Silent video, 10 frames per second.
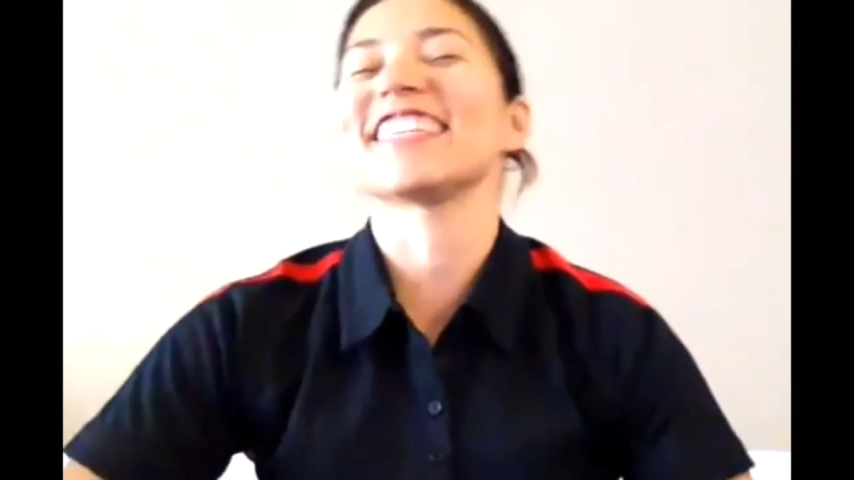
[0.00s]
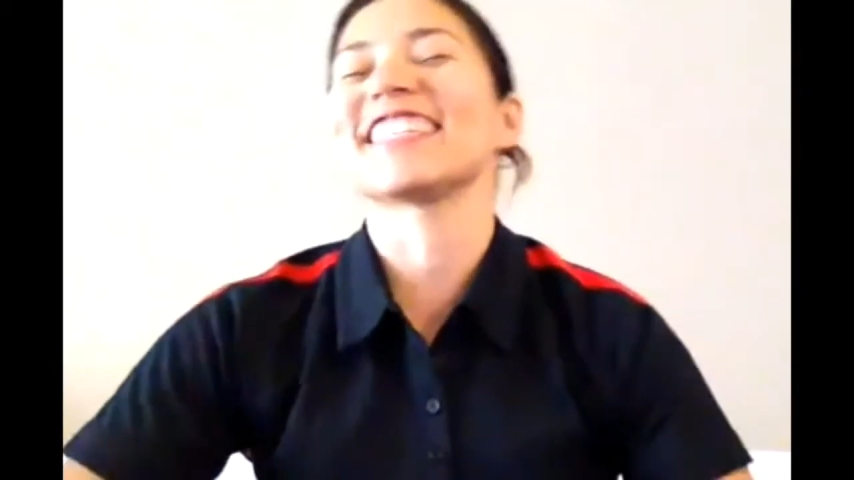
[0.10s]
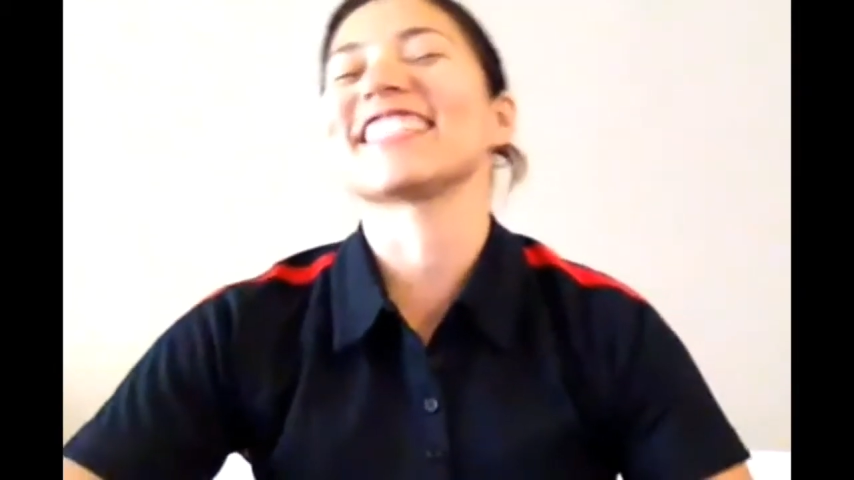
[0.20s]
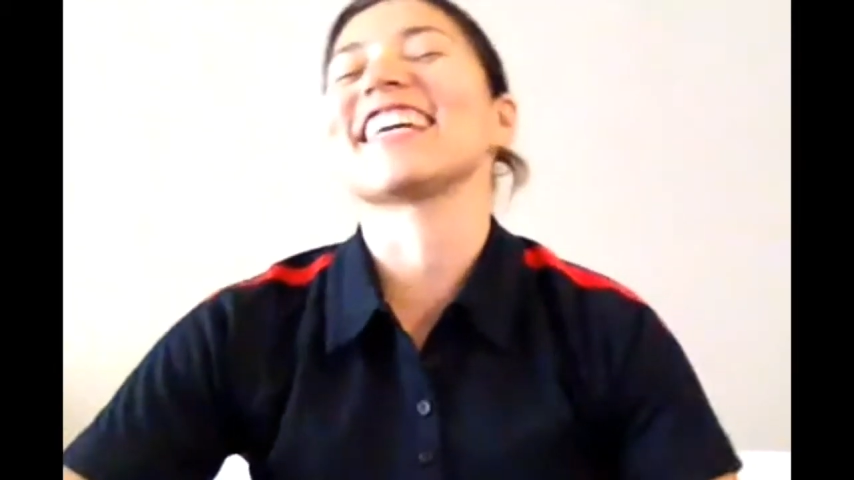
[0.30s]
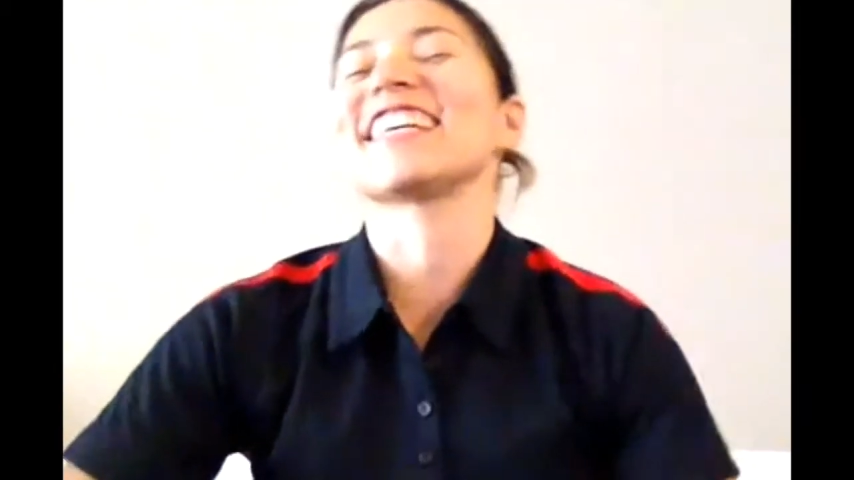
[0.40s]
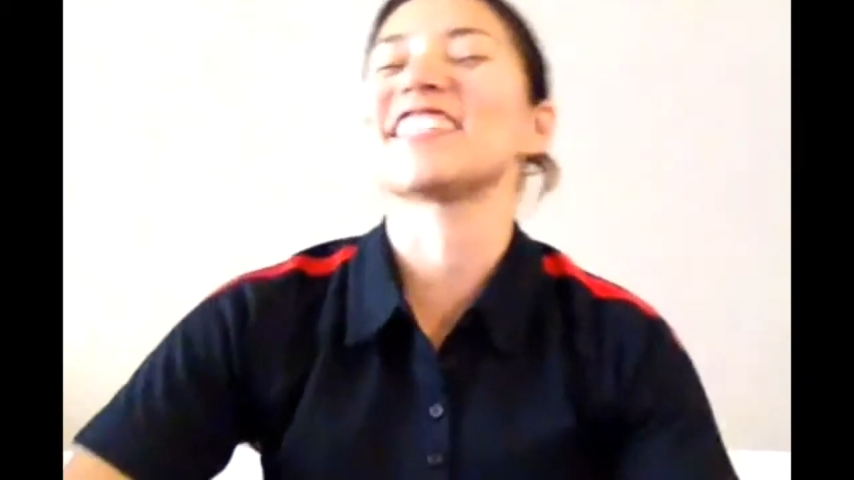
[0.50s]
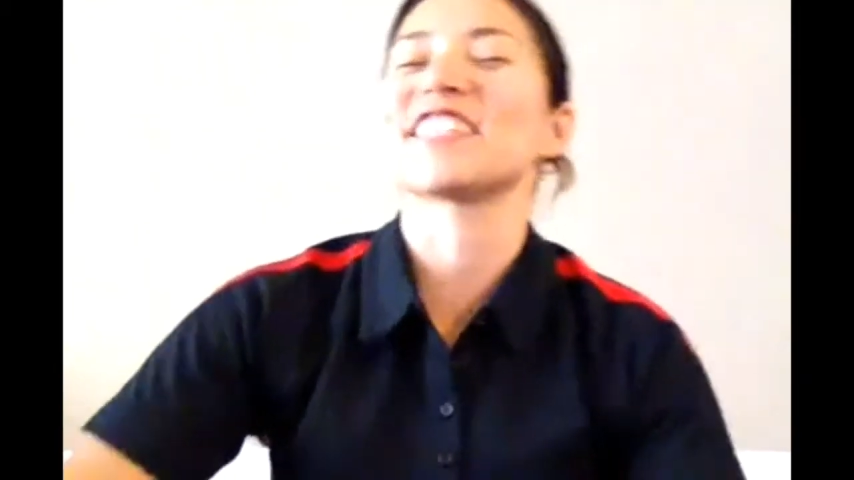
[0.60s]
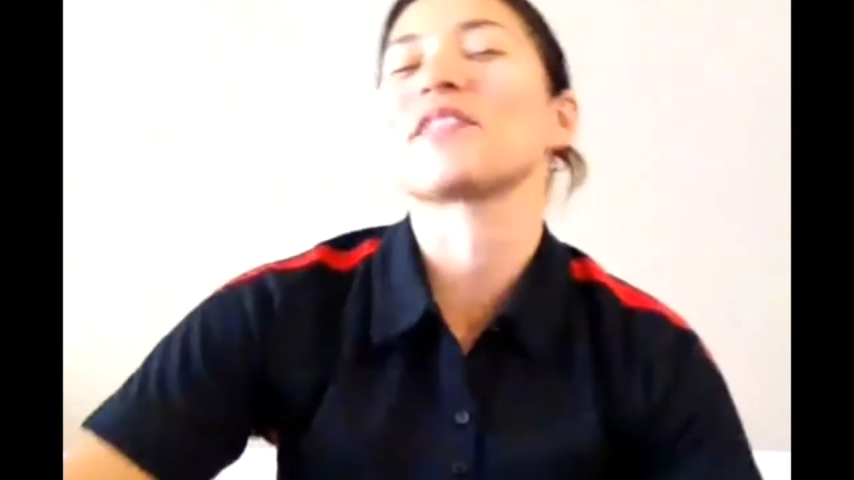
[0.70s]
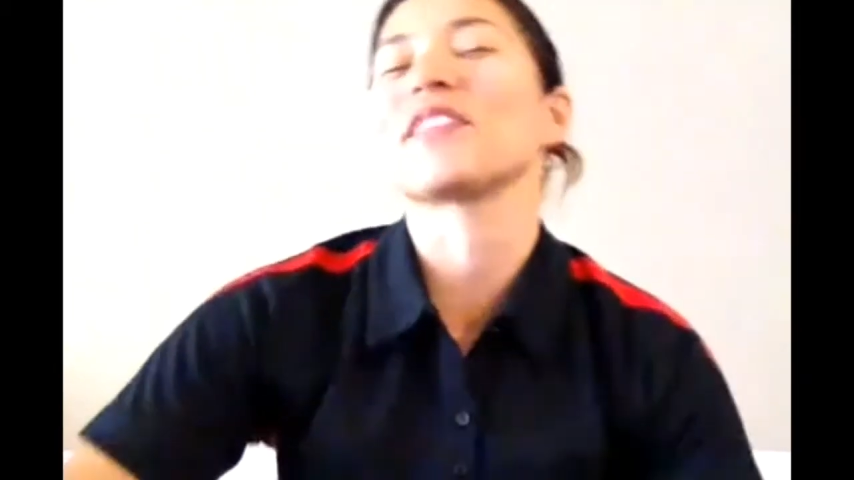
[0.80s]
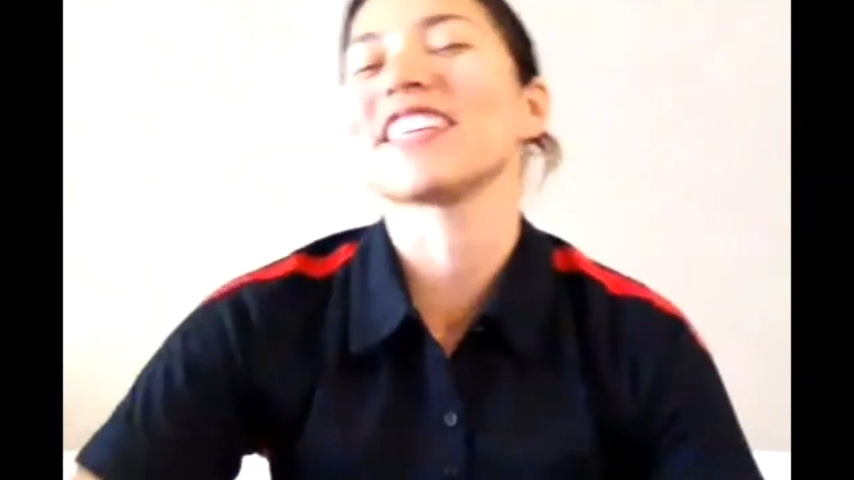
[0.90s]
I could do this. I
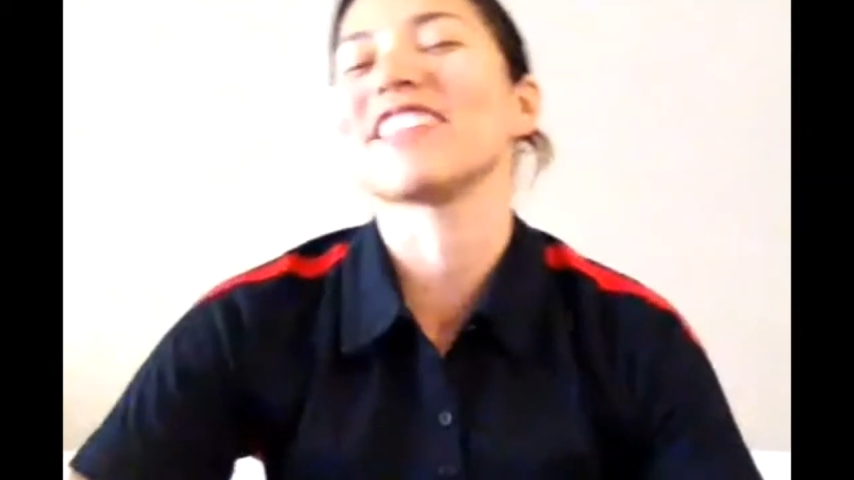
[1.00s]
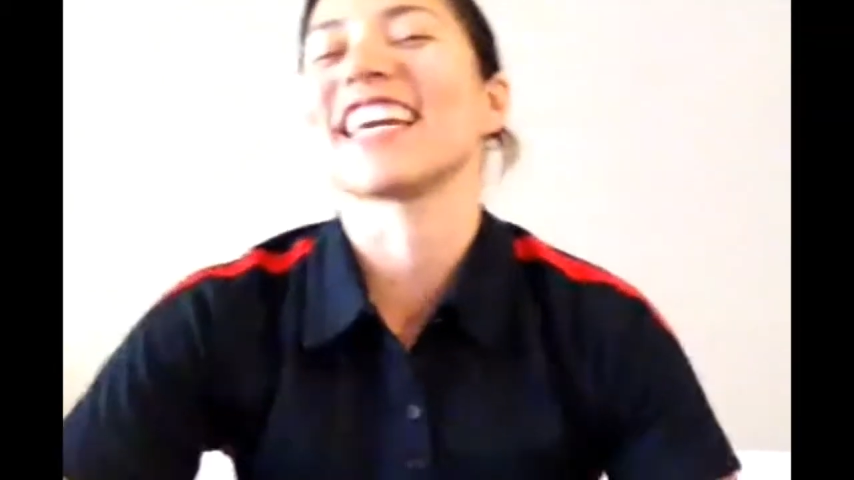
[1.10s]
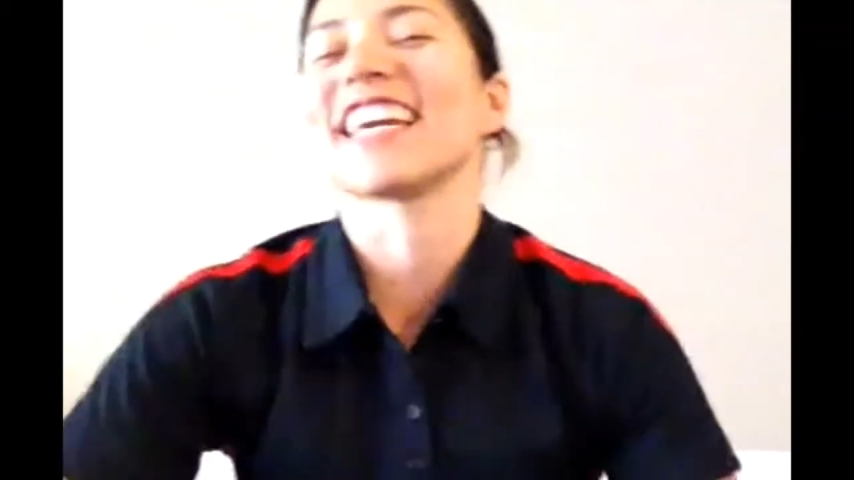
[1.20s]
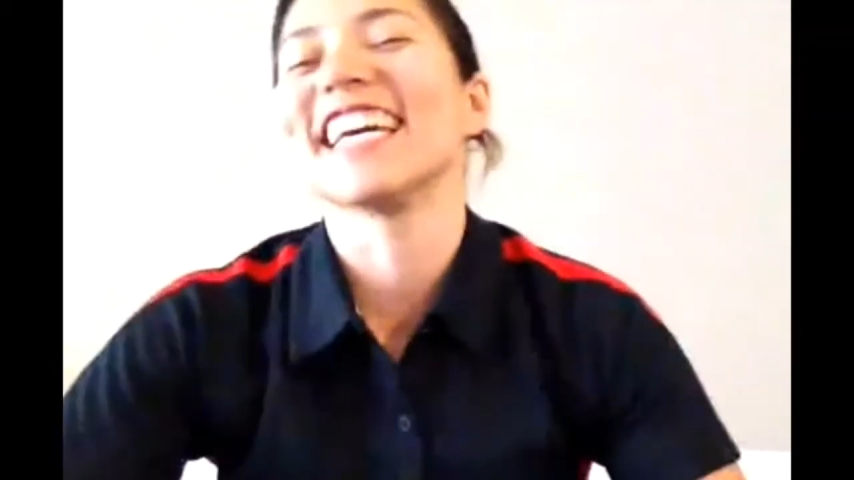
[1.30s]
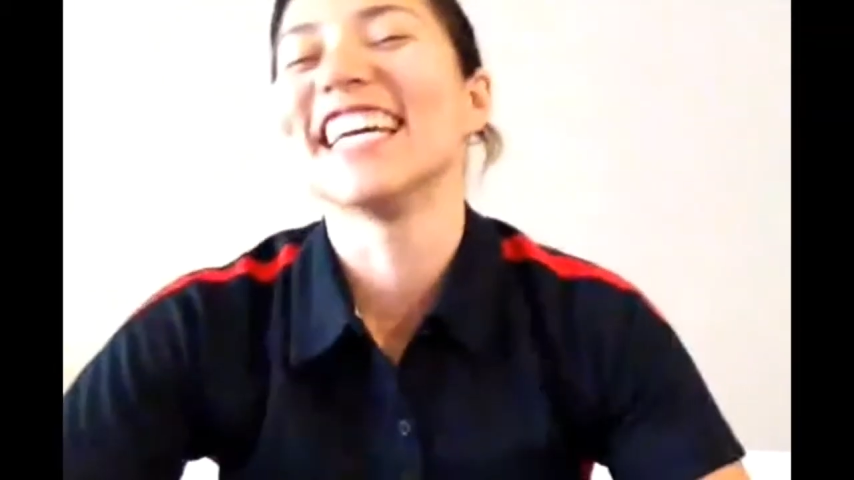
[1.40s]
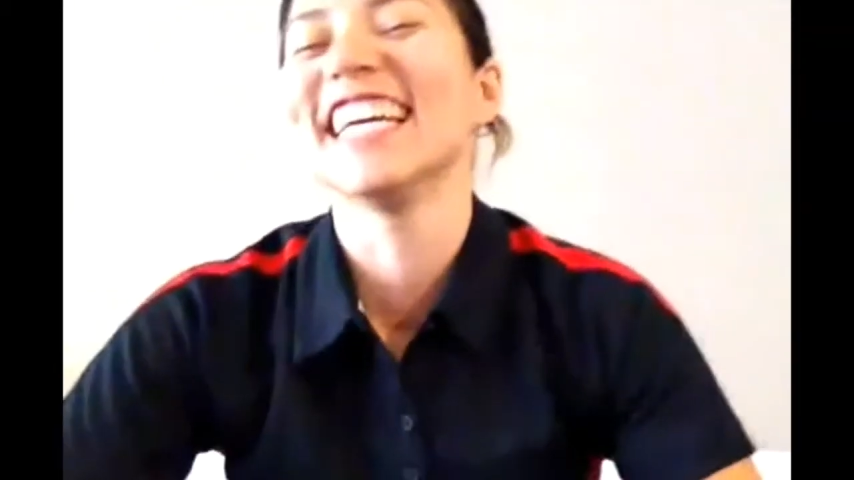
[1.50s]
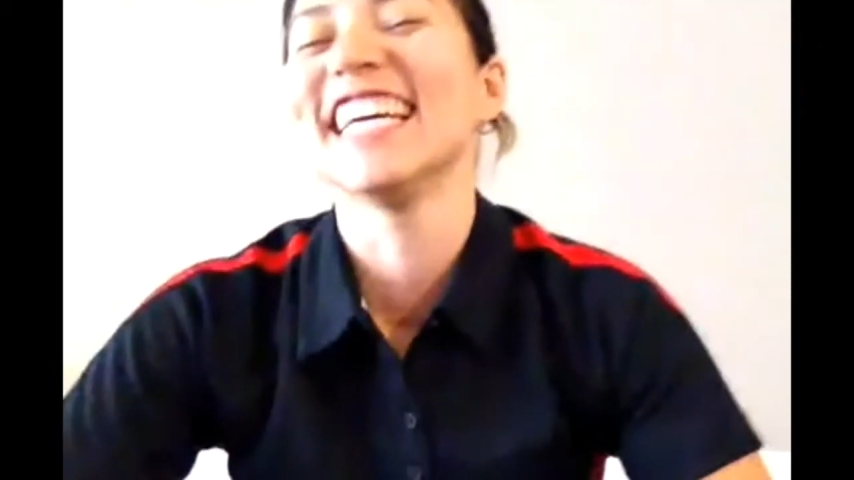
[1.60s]
could do this for a living.